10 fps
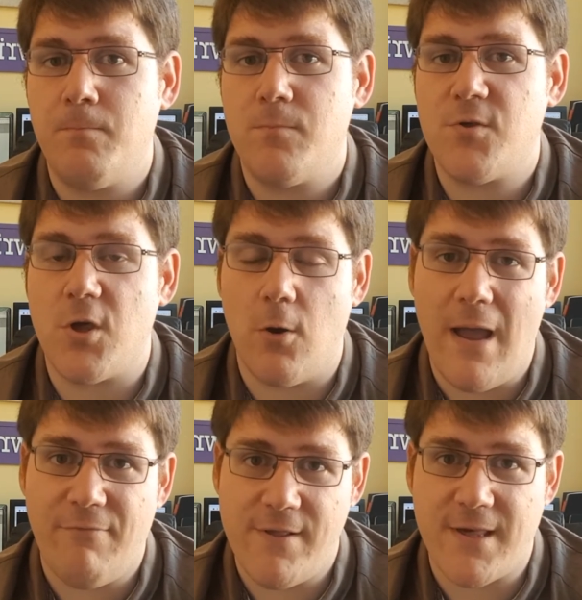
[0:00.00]
So
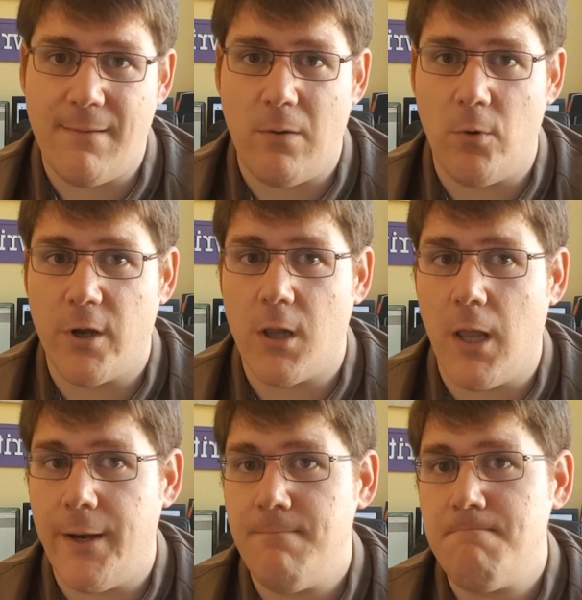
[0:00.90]
every time I won a
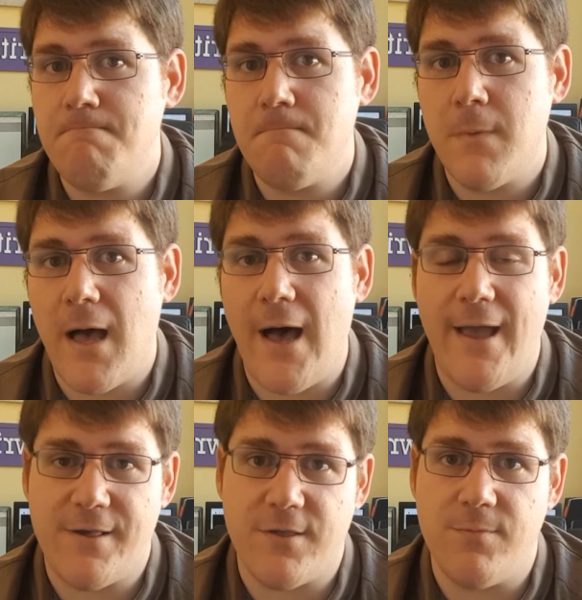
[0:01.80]
client, I
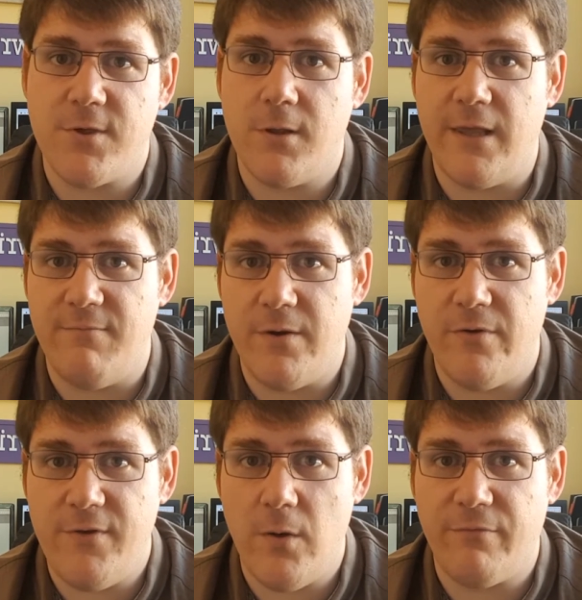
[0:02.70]
asked them to leave me a
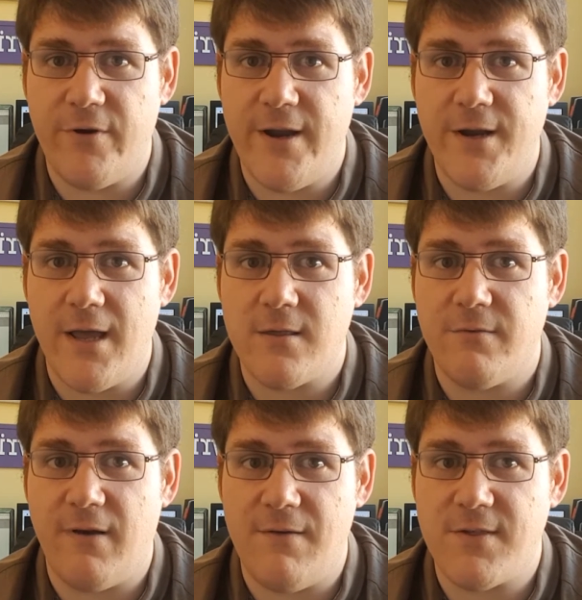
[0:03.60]
review on Free Index, a
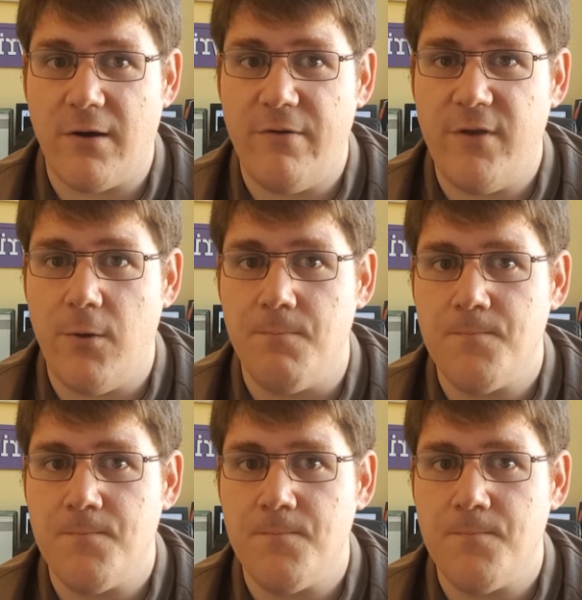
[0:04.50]
5-star review.